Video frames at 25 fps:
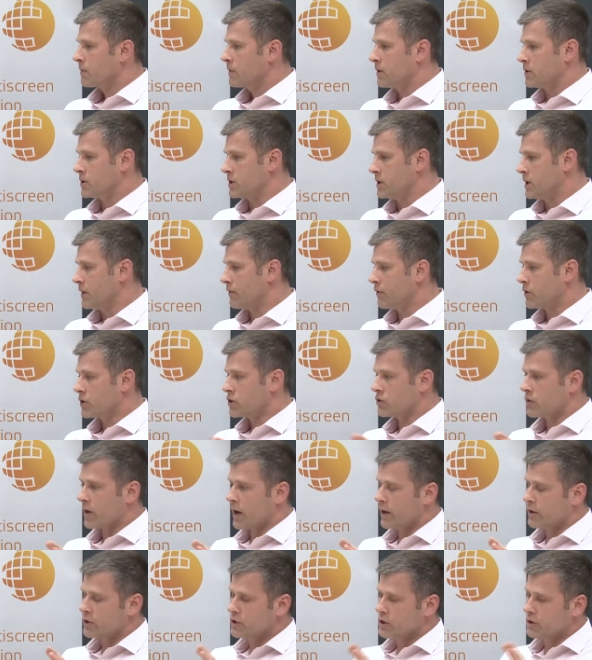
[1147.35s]
There's a different
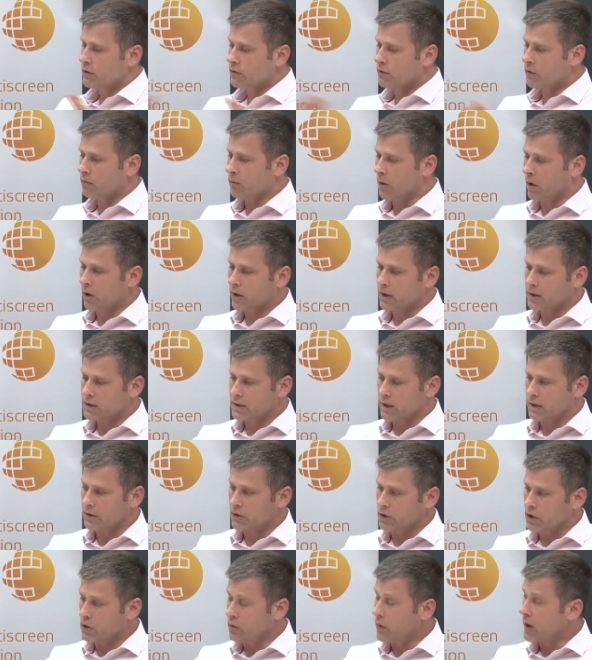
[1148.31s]
strategy for markets
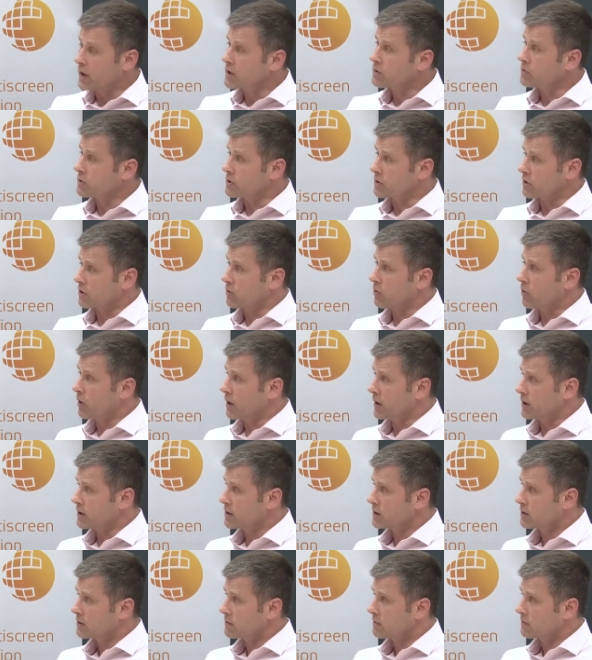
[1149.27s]
like the US, which are
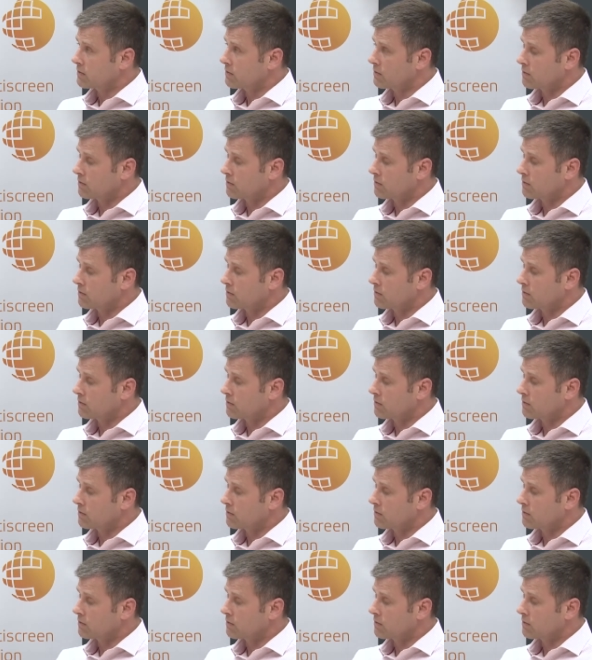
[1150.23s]
quite